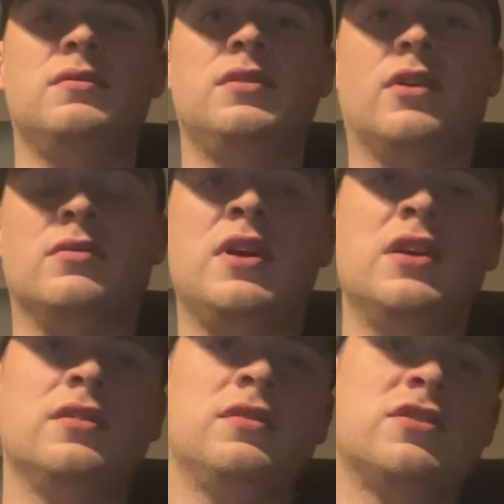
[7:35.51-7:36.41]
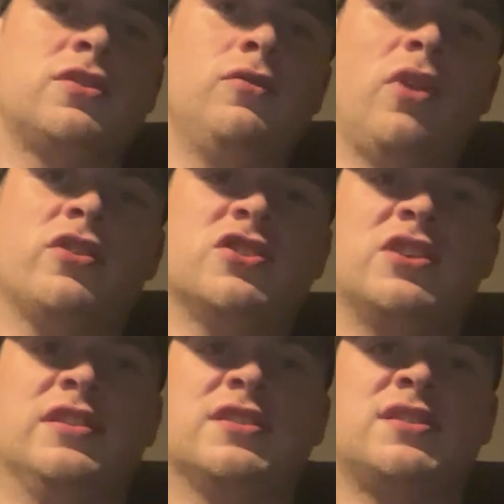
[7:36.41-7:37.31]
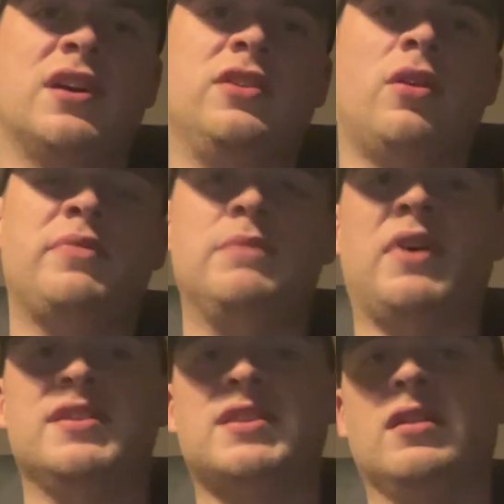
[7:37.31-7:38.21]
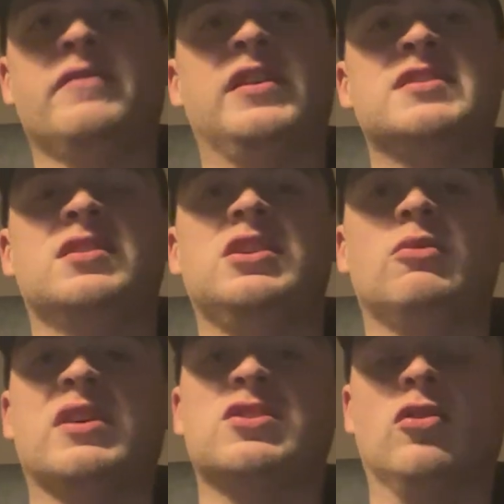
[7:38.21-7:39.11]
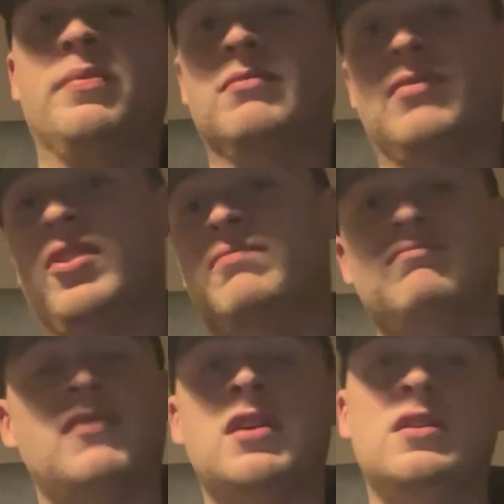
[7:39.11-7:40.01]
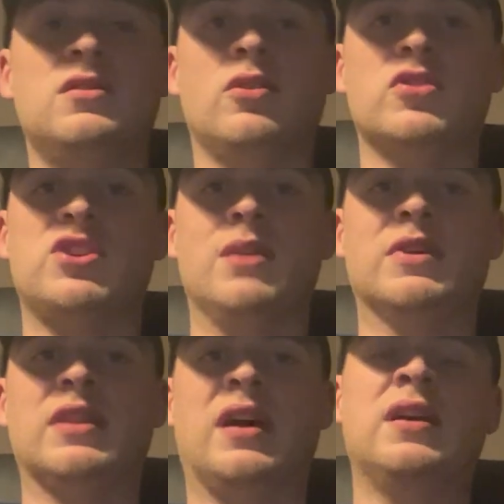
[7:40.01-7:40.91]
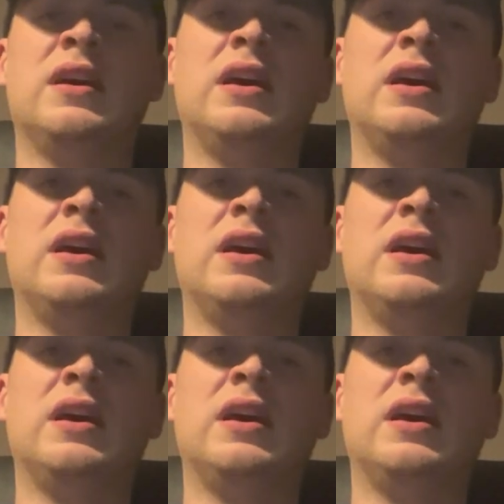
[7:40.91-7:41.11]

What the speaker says: You know, 2 losses in his 10. He got beat by Taylor Fritz in the US Open, but no shame in that.